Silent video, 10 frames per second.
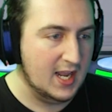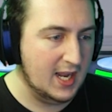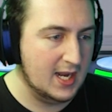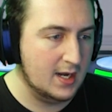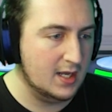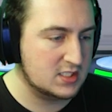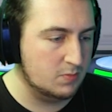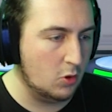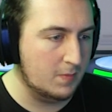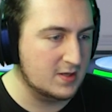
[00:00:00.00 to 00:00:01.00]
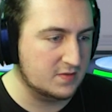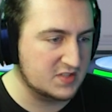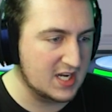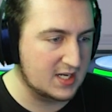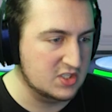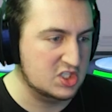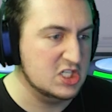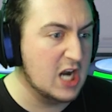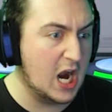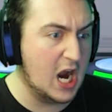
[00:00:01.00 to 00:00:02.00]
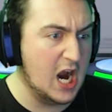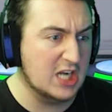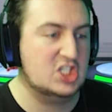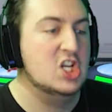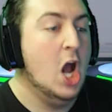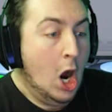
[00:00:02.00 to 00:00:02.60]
in a small amount of seconds. Yes!